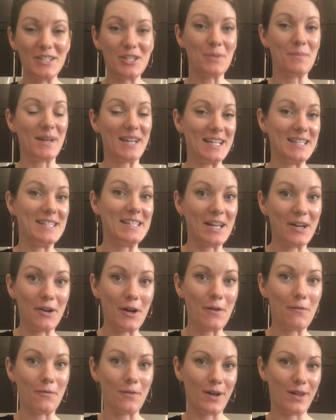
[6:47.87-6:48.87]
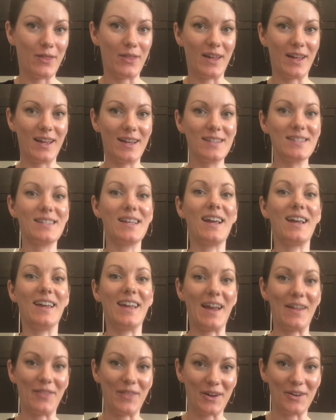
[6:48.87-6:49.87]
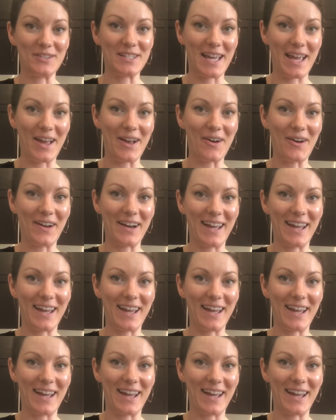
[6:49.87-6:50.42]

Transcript: too many dairy-free things and get their take on